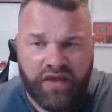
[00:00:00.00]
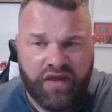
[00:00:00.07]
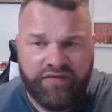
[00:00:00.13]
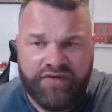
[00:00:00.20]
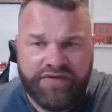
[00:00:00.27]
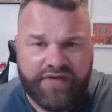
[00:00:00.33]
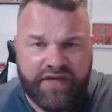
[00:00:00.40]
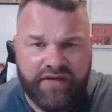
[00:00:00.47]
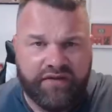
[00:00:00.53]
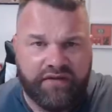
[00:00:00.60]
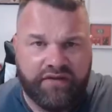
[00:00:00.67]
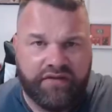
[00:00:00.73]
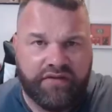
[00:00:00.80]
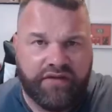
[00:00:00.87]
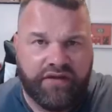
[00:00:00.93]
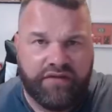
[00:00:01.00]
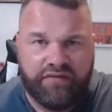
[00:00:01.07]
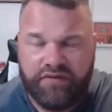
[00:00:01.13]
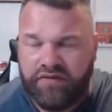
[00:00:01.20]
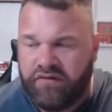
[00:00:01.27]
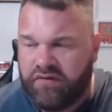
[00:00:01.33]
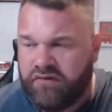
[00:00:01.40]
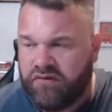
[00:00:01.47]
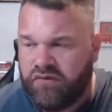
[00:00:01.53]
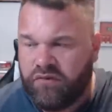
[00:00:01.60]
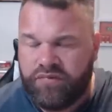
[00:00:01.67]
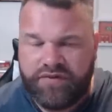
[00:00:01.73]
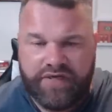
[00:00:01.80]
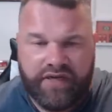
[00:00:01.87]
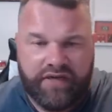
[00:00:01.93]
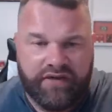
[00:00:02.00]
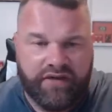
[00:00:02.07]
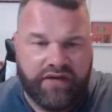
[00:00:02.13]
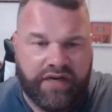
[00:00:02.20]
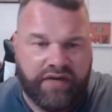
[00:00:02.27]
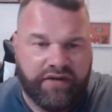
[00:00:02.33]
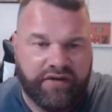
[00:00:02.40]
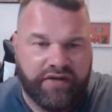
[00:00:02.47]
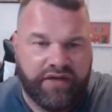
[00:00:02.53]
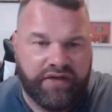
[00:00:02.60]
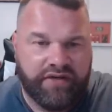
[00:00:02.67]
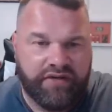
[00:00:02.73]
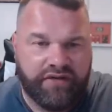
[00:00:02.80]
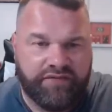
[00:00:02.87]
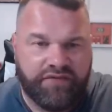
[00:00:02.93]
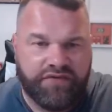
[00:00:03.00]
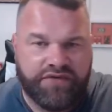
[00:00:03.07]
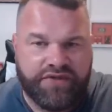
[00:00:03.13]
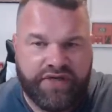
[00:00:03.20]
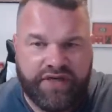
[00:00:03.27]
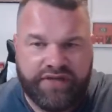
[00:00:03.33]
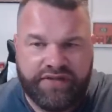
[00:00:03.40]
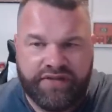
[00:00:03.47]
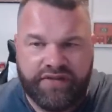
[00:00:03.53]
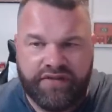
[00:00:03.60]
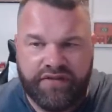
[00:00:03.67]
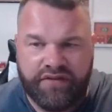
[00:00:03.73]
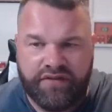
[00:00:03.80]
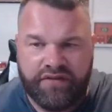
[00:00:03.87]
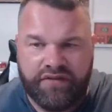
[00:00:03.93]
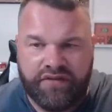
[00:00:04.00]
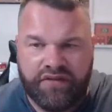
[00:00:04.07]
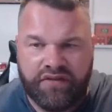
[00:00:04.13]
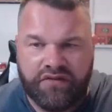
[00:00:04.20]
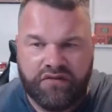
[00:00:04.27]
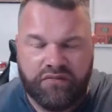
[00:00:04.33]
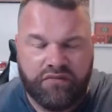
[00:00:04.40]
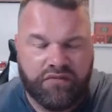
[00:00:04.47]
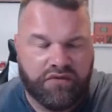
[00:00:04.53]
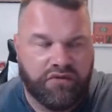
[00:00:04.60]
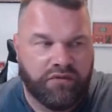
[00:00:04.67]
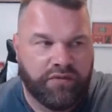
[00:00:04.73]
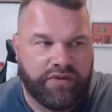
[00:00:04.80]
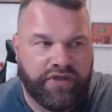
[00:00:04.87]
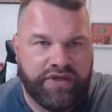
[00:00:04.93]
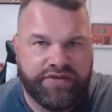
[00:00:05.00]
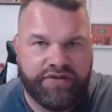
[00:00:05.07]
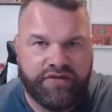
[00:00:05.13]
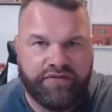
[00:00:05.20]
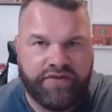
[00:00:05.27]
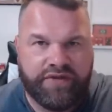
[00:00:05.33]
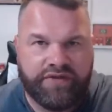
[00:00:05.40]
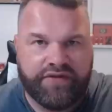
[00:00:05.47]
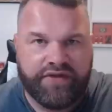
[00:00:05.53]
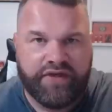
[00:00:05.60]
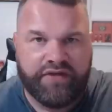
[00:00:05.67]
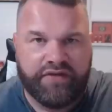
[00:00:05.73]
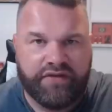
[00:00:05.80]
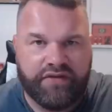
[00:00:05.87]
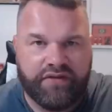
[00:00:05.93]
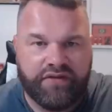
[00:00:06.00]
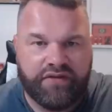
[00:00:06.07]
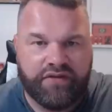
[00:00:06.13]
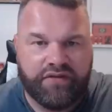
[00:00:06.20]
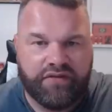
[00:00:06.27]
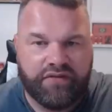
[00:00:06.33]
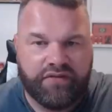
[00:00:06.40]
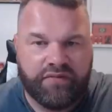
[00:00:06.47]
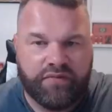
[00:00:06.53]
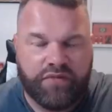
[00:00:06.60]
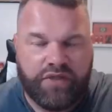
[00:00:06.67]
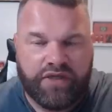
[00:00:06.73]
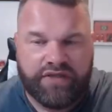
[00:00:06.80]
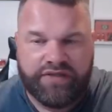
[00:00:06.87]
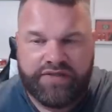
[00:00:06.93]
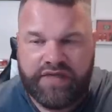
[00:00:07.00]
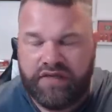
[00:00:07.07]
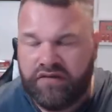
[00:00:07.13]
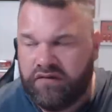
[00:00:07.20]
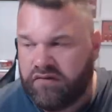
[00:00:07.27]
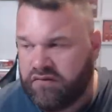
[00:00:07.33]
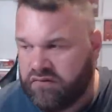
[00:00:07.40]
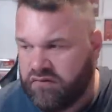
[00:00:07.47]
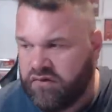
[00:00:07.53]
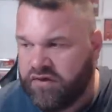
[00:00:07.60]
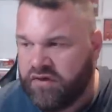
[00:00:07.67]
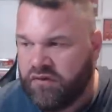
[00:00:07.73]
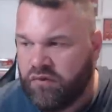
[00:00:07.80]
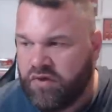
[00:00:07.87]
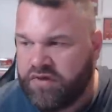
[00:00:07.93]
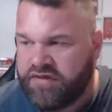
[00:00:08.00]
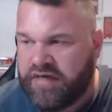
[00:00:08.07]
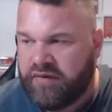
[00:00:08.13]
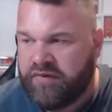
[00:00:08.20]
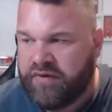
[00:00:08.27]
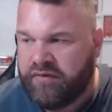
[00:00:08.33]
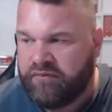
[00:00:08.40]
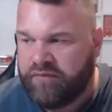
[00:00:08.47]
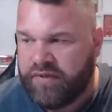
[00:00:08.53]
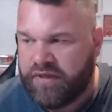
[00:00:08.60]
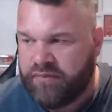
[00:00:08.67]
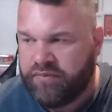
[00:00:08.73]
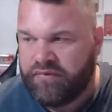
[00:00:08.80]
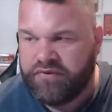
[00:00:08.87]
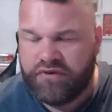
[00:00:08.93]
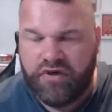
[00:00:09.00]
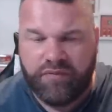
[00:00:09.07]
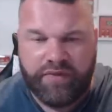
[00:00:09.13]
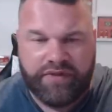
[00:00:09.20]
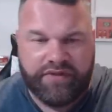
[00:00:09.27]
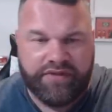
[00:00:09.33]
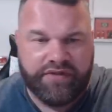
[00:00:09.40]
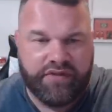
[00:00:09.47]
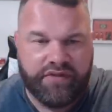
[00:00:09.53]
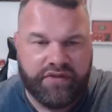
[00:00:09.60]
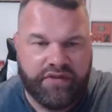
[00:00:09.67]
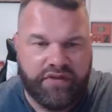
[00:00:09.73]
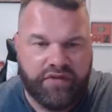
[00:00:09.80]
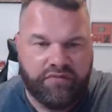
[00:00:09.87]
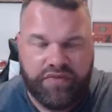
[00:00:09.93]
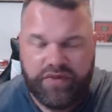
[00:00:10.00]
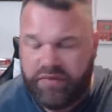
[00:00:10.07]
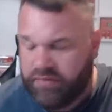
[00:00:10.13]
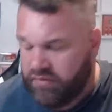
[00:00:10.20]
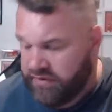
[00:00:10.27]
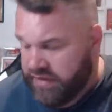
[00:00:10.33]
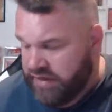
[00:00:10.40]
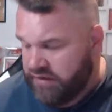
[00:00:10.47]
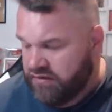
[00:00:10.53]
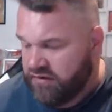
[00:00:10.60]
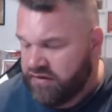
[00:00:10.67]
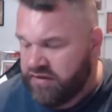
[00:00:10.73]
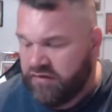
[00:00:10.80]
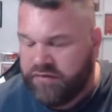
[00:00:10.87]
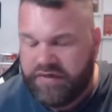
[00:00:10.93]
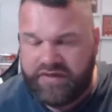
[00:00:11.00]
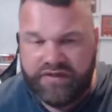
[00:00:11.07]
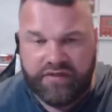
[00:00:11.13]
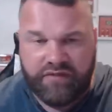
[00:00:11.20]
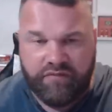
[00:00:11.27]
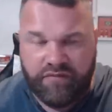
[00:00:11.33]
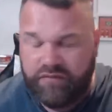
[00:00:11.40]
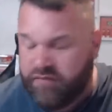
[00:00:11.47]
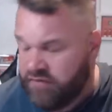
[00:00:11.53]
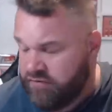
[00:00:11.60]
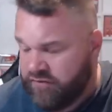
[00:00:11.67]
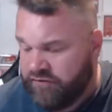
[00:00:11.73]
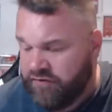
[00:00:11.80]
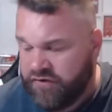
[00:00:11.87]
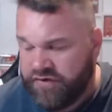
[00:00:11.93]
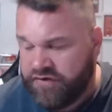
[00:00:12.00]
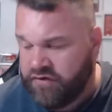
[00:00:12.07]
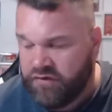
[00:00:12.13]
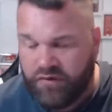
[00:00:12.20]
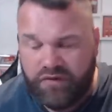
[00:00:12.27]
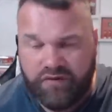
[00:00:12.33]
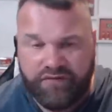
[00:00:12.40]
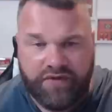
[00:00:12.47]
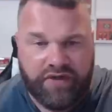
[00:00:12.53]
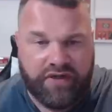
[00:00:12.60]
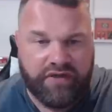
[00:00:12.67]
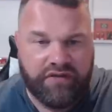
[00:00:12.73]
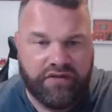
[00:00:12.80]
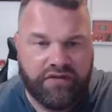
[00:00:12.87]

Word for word: you say you know, upset, you're angry, you're frustrated. A culmination of things here. Like I said, looking at what's happening, people's comments. People getting in contact with me, sending me, my phone's still going off now.